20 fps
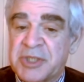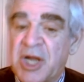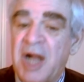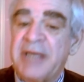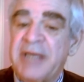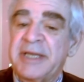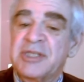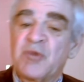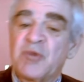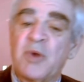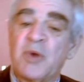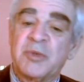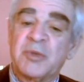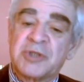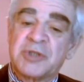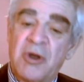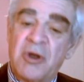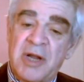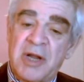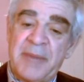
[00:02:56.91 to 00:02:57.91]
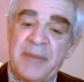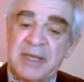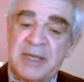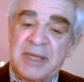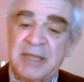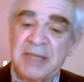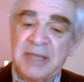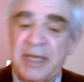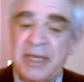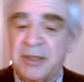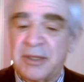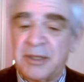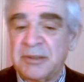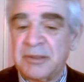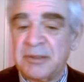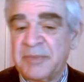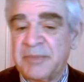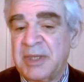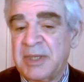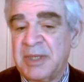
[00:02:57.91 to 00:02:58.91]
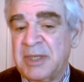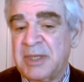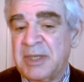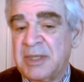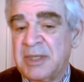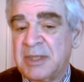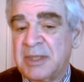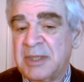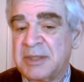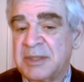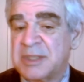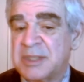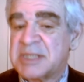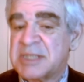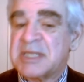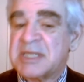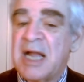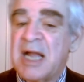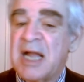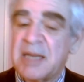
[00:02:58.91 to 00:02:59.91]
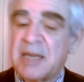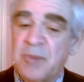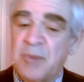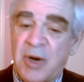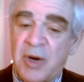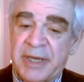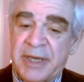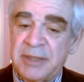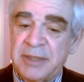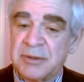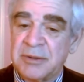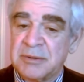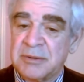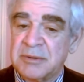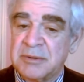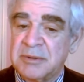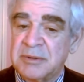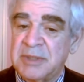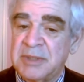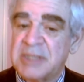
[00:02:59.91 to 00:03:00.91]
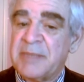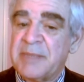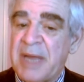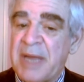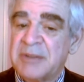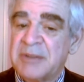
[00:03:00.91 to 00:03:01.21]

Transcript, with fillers: to tie it into what we'll talk about later, the stock market is about